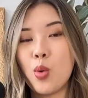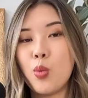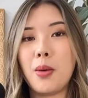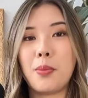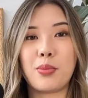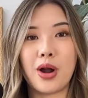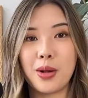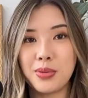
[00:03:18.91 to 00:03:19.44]

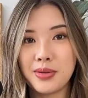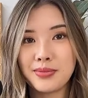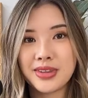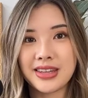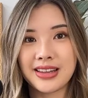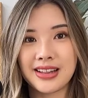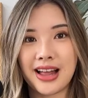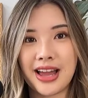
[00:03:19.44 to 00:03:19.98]
What problems
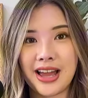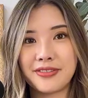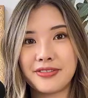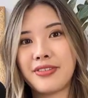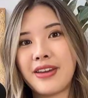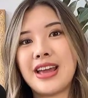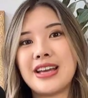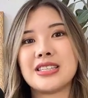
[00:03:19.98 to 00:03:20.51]
did the
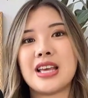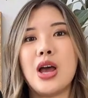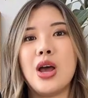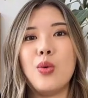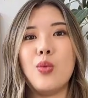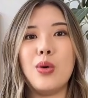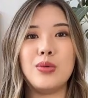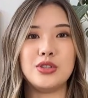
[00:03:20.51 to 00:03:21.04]
client face?
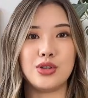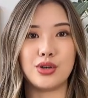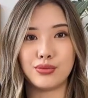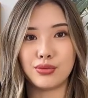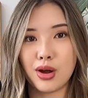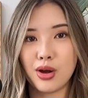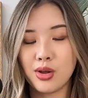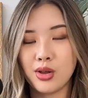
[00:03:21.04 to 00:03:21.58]
What was your
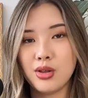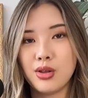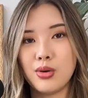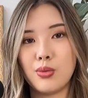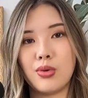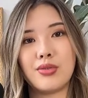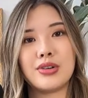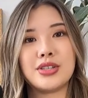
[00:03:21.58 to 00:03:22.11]
role?
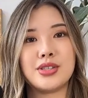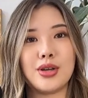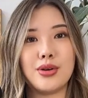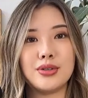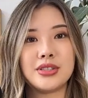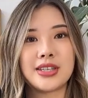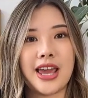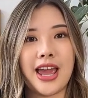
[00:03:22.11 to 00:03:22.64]
What
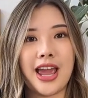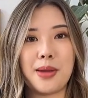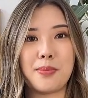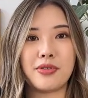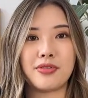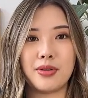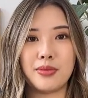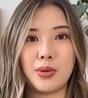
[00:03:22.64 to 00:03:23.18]
results
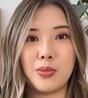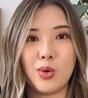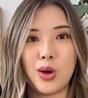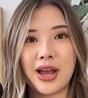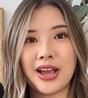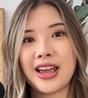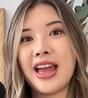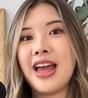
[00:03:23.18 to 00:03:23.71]
came from your
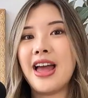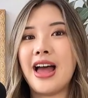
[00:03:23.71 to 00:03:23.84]
work?